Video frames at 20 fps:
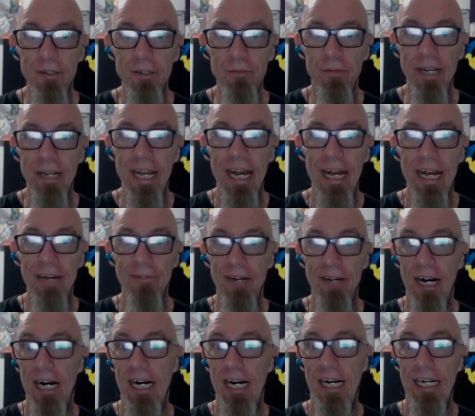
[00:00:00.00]
We have
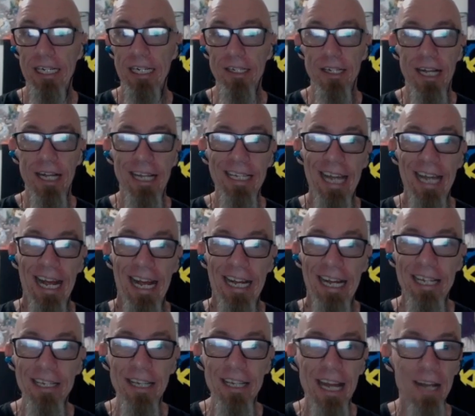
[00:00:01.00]
a and
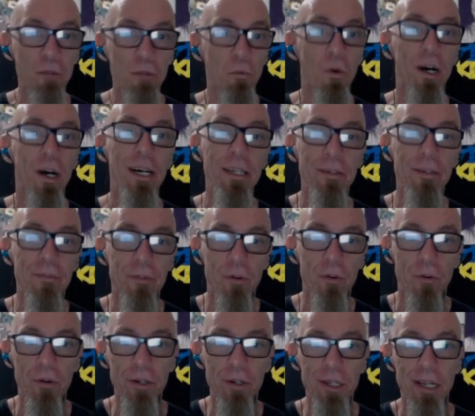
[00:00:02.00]
an and one, of
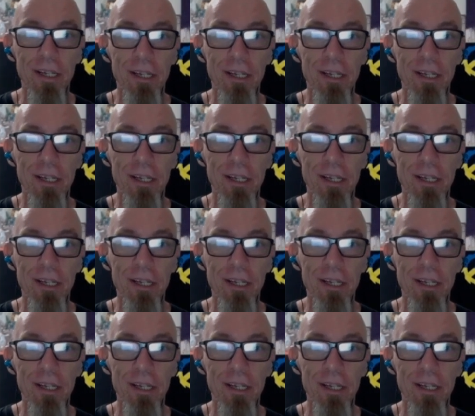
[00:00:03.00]
course.